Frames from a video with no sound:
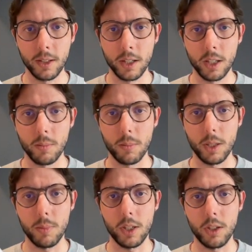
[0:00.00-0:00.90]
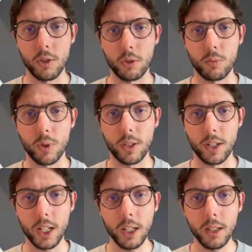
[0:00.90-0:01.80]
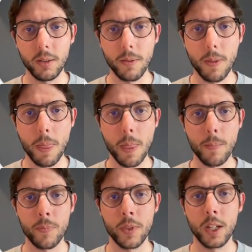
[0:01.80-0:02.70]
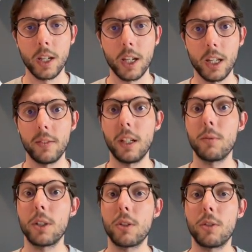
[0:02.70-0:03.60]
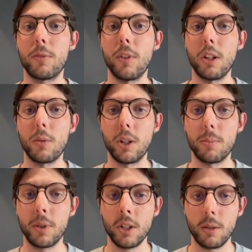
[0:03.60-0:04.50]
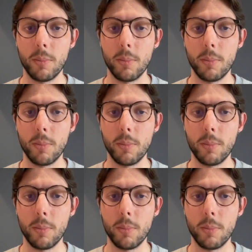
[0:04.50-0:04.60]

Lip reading: maybe just one day, and then we're going to follow up, but